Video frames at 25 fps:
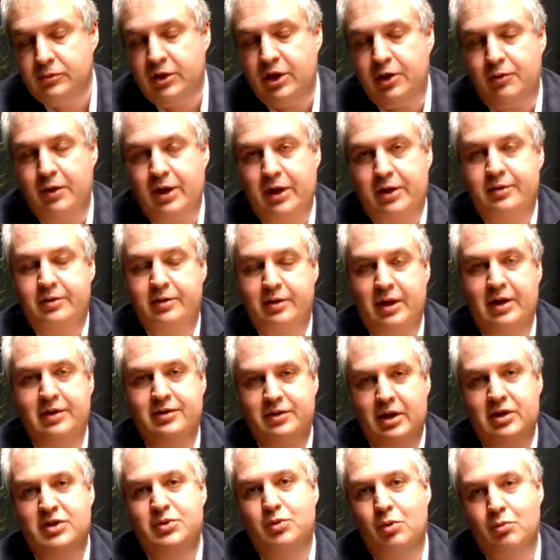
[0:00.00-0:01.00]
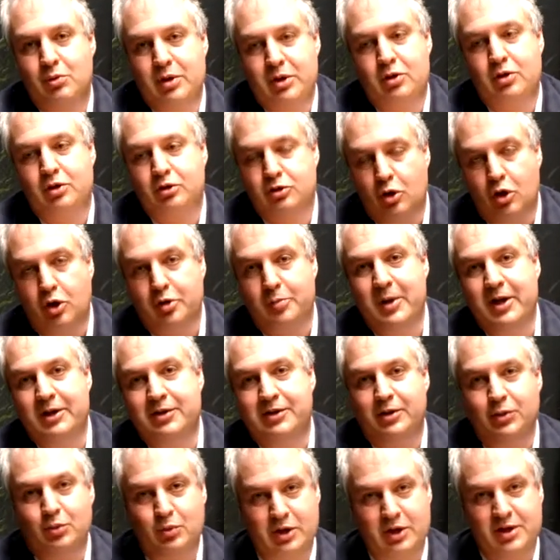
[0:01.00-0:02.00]
correct. That, that's what we call
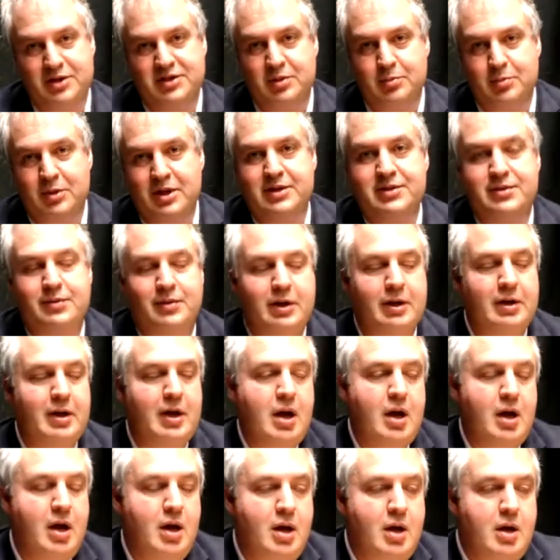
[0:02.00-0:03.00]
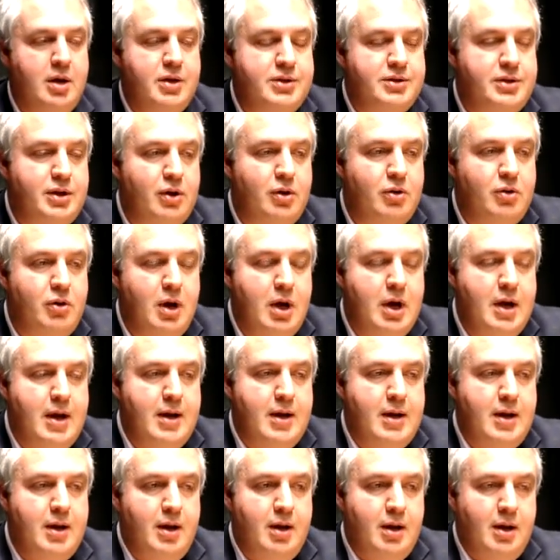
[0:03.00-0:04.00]
augmented when it's a mix, right? Okay. So,
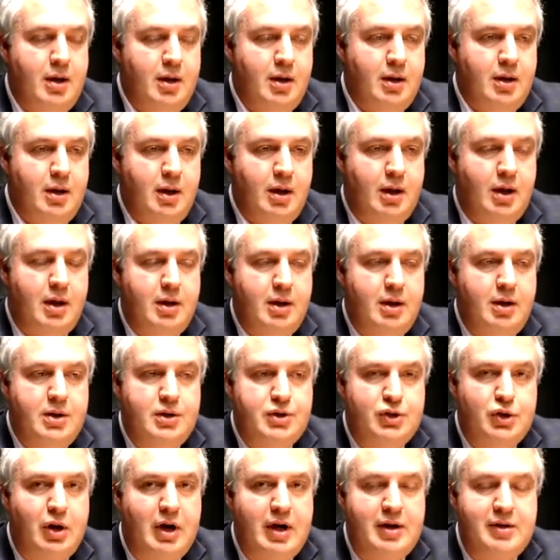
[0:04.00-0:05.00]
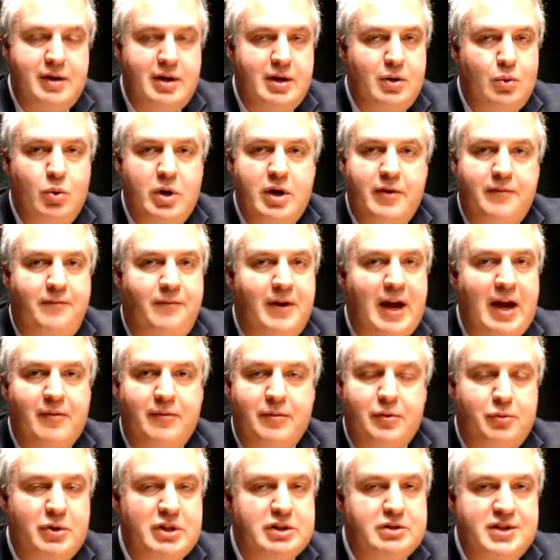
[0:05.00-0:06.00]
so I think we
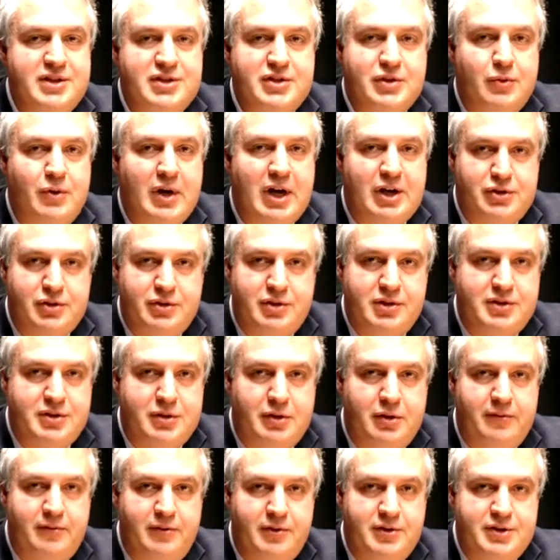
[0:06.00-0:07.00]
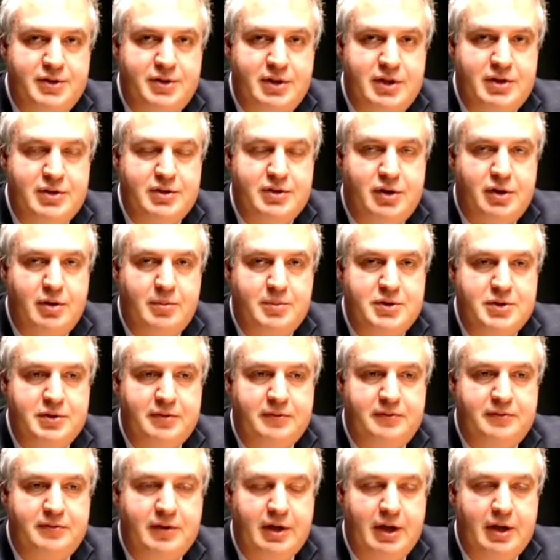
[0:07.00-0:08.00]
haven't really scratched the surface in terms
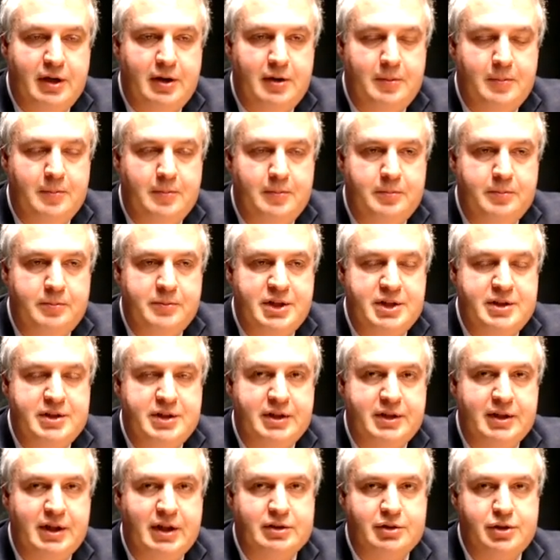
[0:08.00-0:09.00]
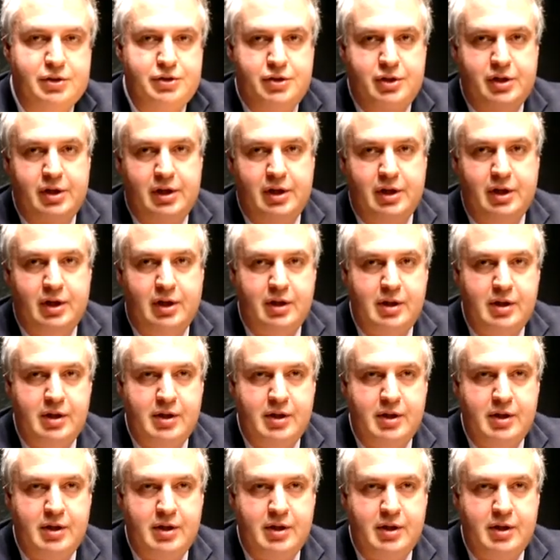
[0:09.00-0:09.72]
of um, the technology